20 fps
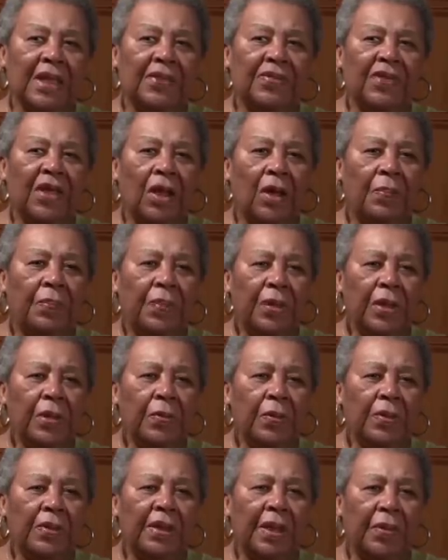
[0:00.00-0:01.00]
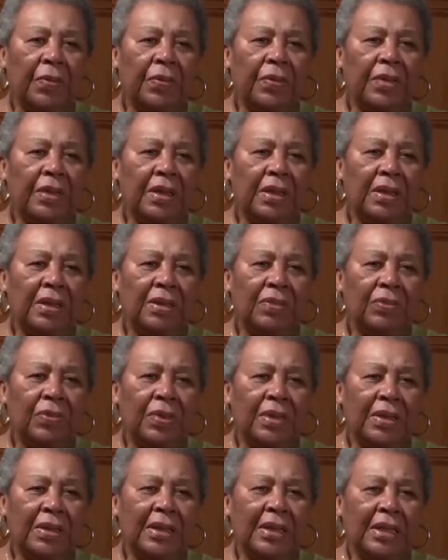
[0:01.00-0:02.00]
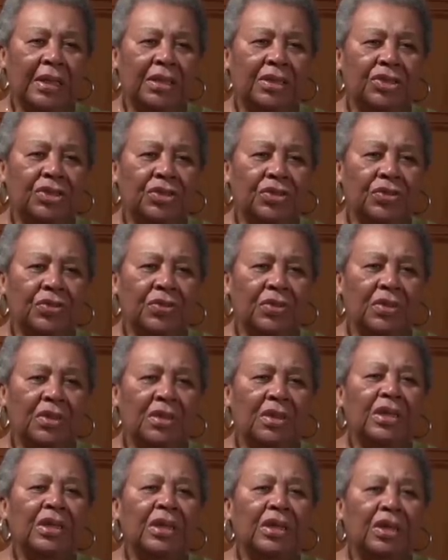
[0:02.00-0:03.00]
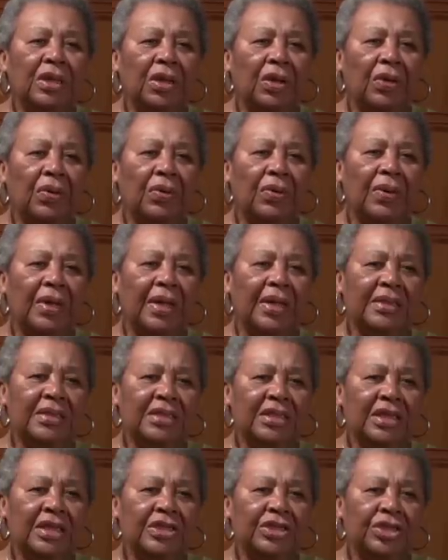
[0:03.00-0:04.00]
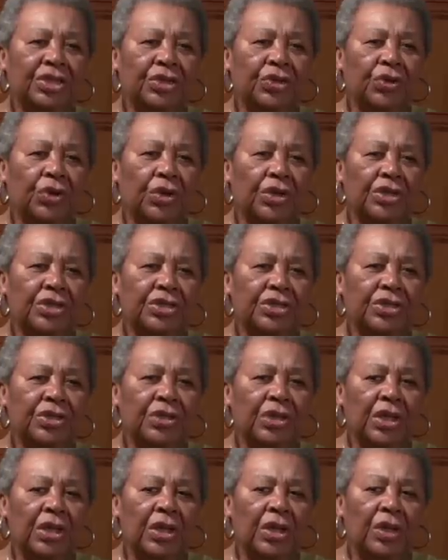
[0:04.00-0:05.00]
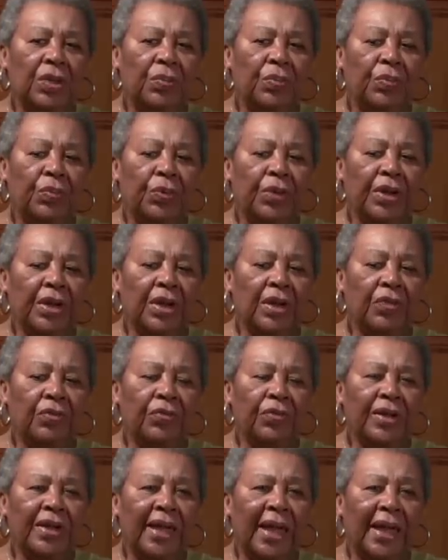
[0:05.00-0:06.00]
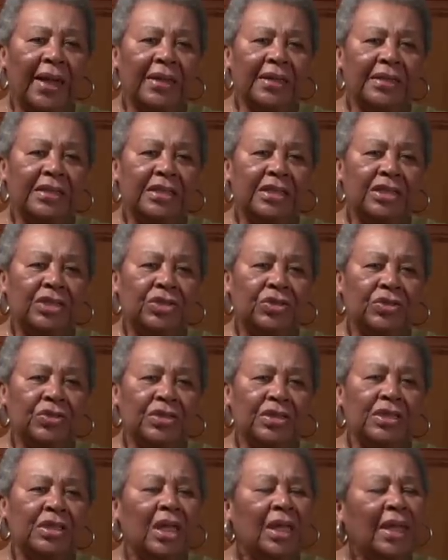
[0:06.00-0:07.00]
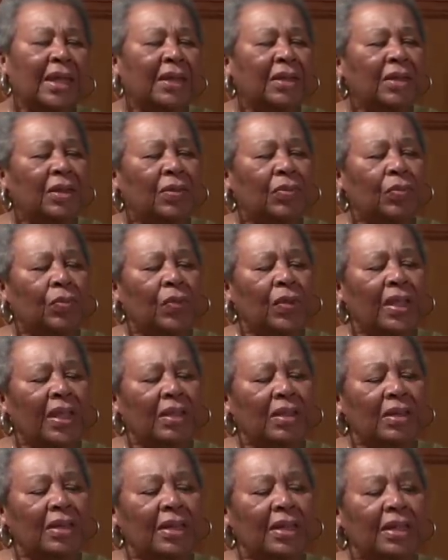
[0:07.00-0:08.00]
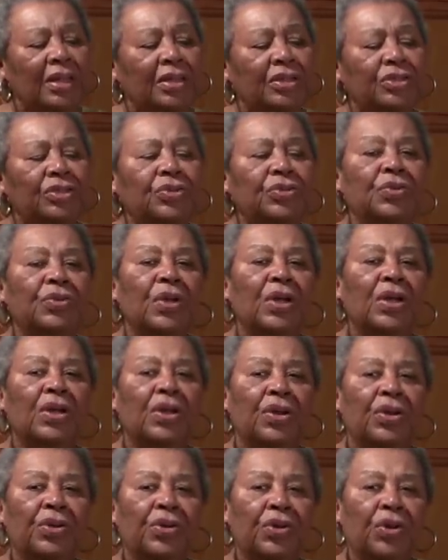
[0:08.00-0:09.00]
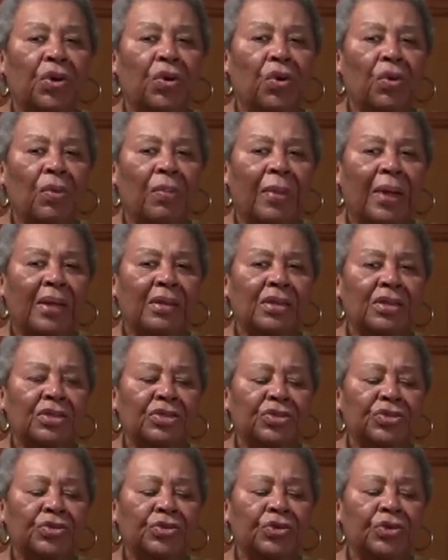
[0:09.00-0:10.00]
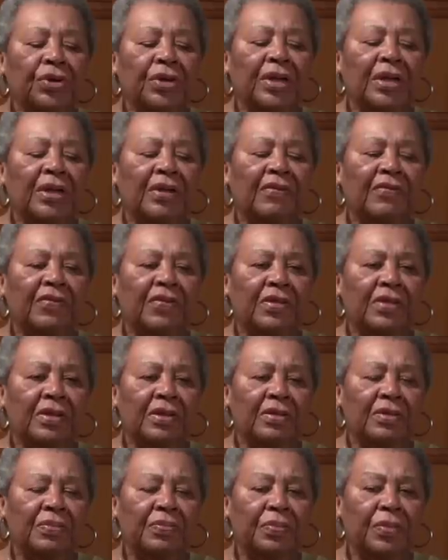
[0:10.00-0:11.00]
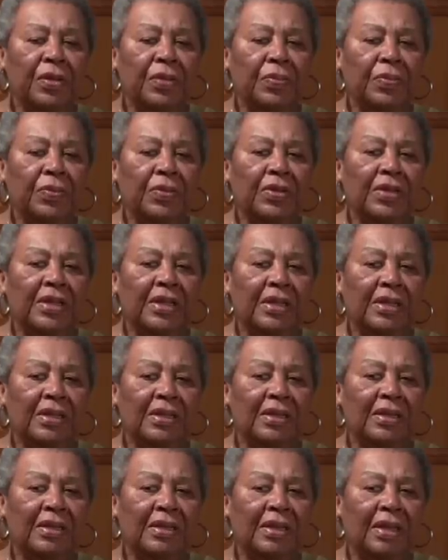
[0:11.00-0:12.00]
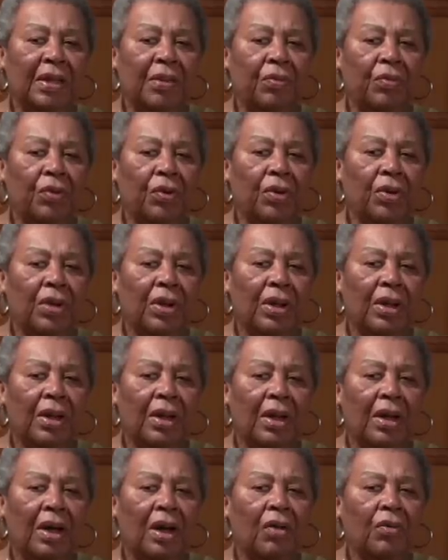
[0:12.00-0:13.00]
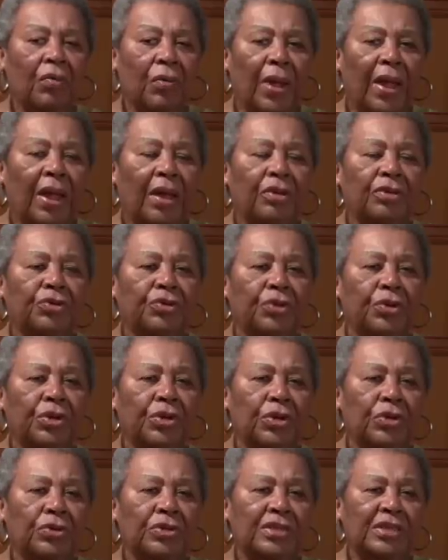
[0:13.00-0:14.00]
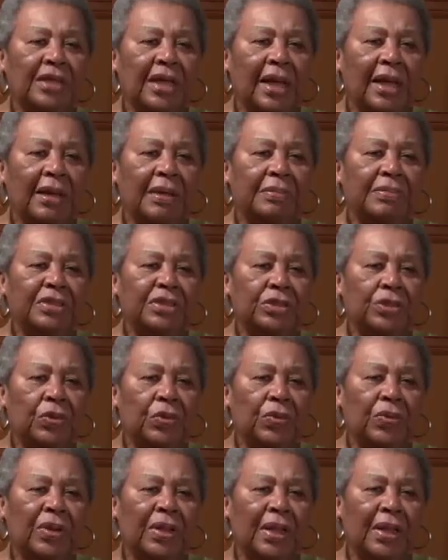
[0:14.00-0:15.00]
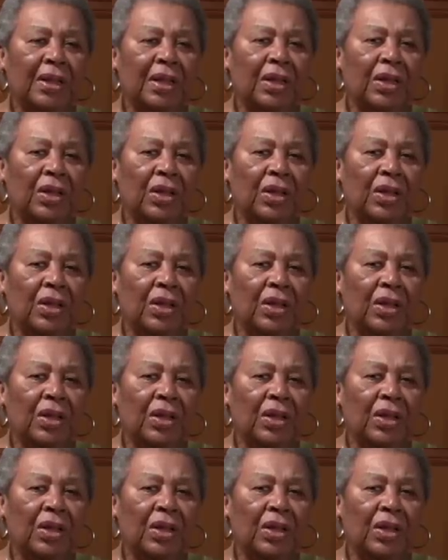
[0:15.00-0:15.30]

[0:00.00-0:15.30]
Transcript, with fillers: there are people that we, we need to know and touch in order to bring a reality to us. And we need to know about the story of the people that were around during those times so that